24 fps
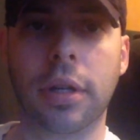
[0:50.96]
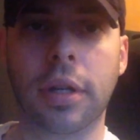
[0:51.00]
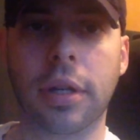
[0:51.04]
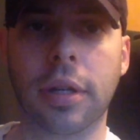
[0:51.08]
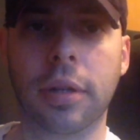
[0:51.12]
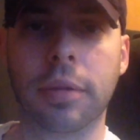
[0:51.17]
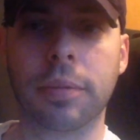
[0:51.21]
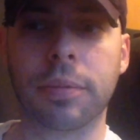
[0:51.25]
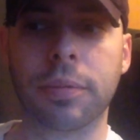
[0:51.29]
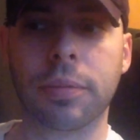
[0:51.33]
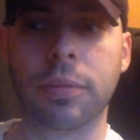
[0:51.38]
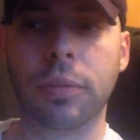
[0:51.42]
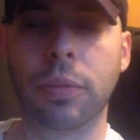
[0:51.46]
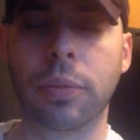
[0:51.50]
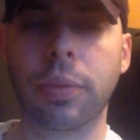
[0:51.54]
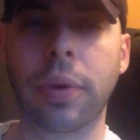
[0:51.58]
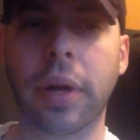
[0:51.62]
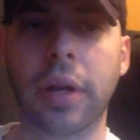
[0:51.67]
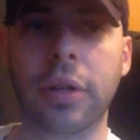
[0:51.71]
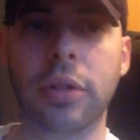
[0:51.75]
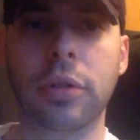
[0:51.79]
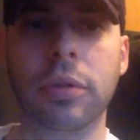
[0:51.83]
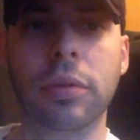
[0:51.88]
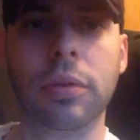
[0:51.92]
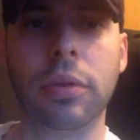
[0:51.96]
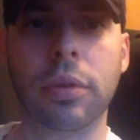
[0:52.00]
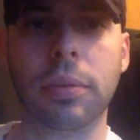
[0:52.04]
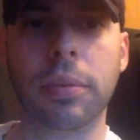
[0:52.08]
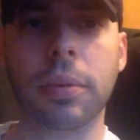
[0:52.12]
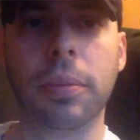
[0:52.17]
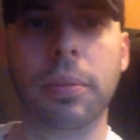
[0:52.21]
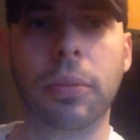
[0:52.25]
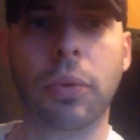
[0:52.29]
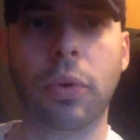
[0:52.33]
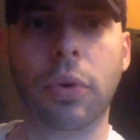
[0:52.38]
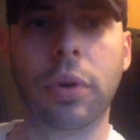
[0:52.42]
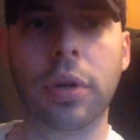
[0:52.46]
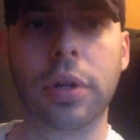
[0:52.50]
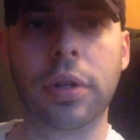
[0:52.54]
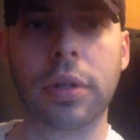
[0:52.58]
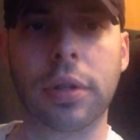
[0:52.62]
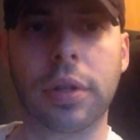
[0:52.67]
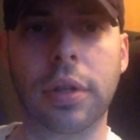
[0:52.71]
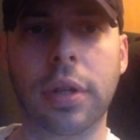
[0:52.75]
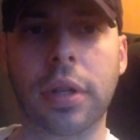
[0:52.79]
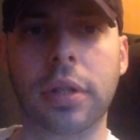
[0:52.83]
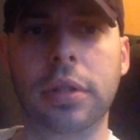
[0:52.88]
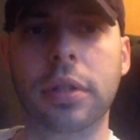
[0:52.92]
We'll probably do a little bit
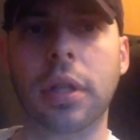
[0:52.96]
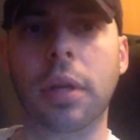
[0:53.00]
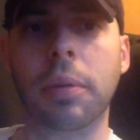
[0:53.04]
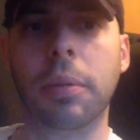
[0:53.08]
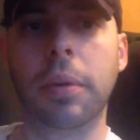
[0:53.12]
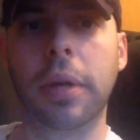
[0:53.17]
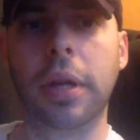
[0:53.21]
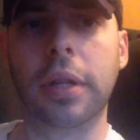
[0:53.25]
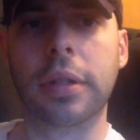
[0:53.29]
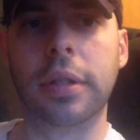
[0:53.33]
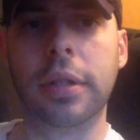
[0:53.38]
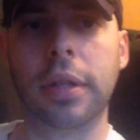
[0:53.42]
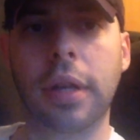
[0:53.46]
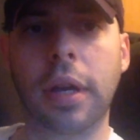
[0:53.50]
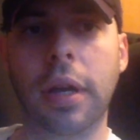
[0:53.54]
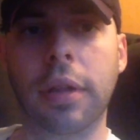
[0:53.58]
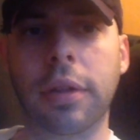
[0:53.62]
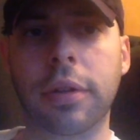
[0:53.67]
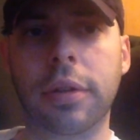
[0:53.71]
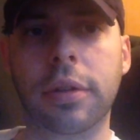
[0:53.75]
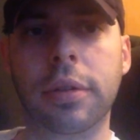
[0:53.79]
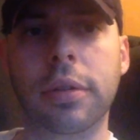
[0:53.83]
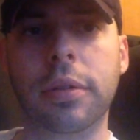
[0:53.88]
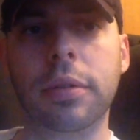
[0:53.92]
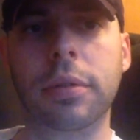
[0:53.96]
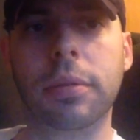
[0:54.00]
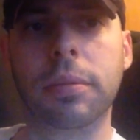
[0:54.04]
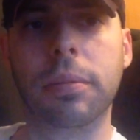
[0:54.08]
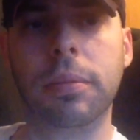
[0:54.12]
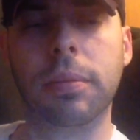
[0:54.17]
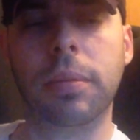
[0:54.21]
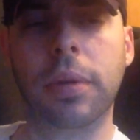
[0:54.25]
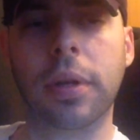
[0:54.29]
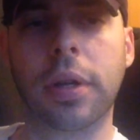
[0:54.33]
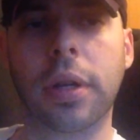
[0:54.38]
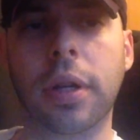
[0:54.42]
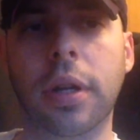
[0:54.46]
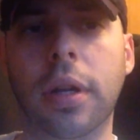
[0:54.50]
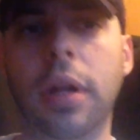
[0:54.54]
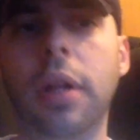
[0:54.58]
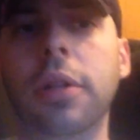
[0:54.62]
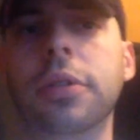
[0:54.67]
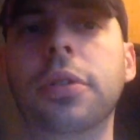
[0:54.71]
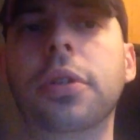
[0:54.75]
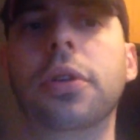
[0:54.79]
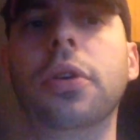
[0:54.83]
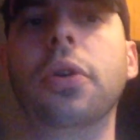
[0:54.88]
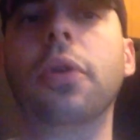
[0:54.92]
more the next time we get together, but
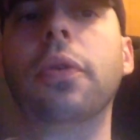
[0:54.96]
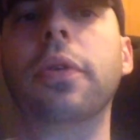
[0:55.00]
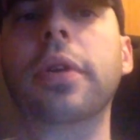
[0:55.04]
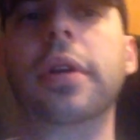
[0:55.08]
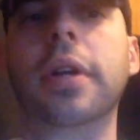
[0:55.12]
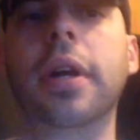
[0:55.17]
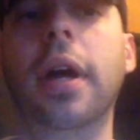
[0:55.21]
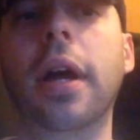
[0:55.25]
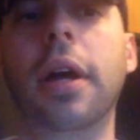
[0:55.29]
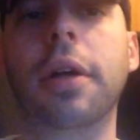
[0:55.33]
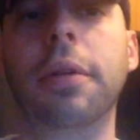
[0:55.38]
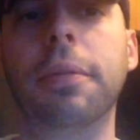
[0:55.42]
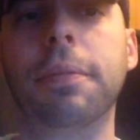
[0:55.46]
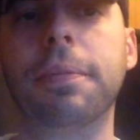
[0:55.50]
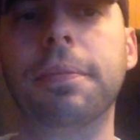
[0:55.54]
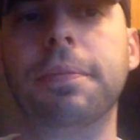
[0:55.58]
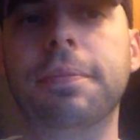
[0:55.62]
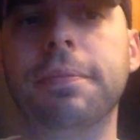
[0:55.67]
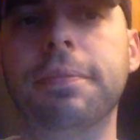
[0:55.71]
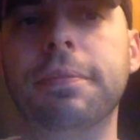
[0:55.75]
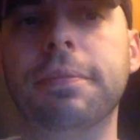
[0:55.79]
I'll turn it over to Kyle.